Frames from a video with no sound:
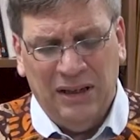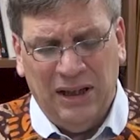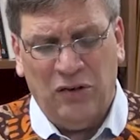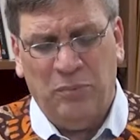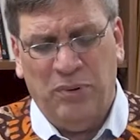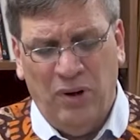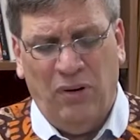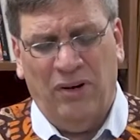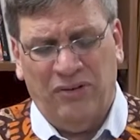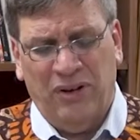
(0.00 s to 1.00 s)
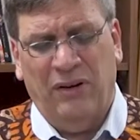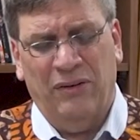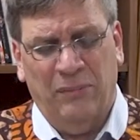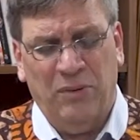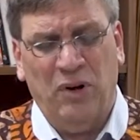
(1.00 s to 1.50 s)
Let us pure
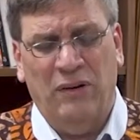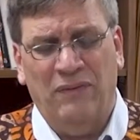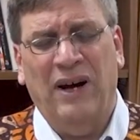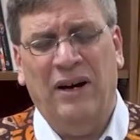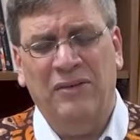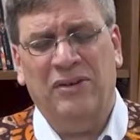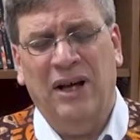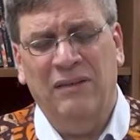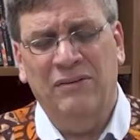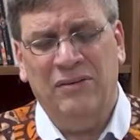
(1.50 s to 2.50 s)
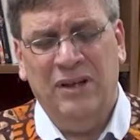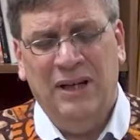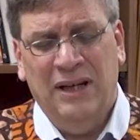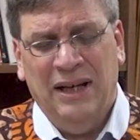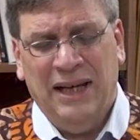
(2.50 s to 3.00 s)
ourselves, purify ourselves,
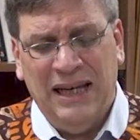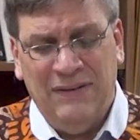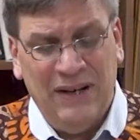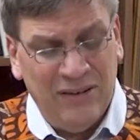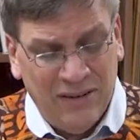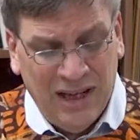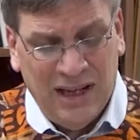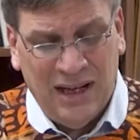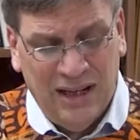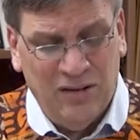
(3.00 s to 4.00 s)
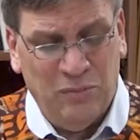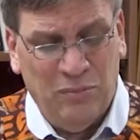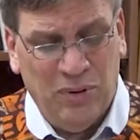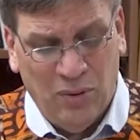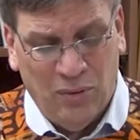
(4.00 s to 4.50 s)
even as he is
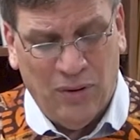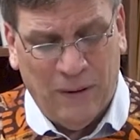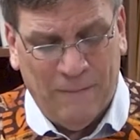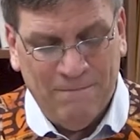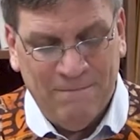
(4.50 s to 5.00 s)
pure.